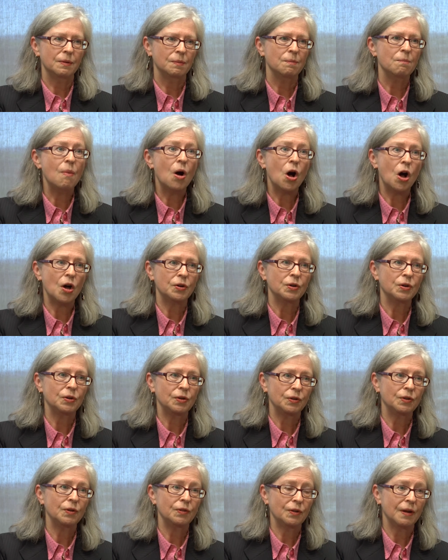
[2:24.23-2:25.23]

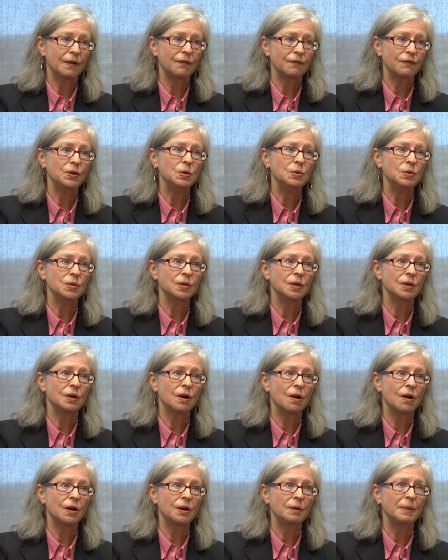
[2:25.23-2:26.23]
modern uh, fuel
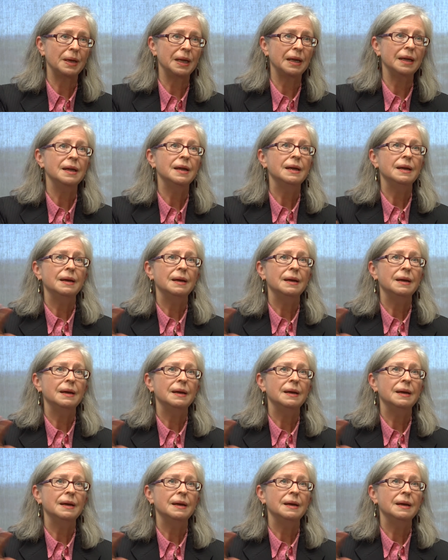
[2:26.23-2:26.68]
economy